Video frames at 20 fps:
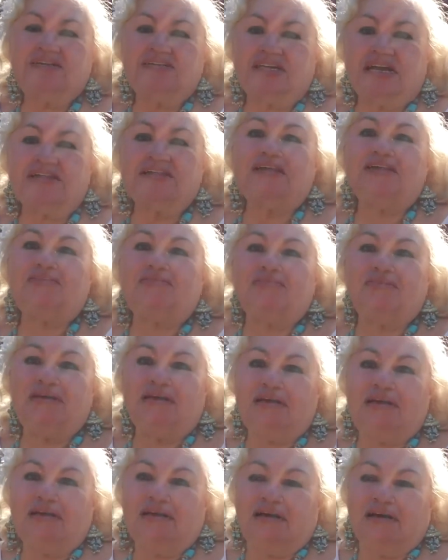Those are the
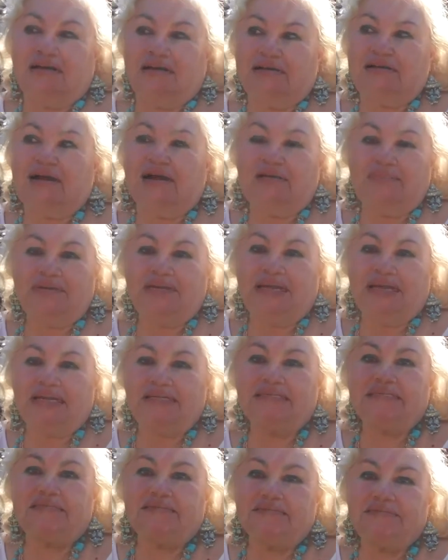three
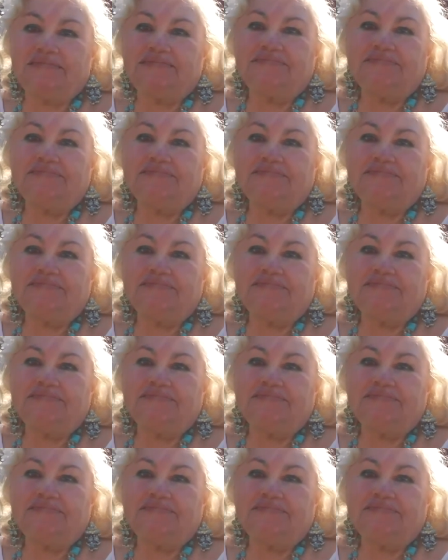carbonates.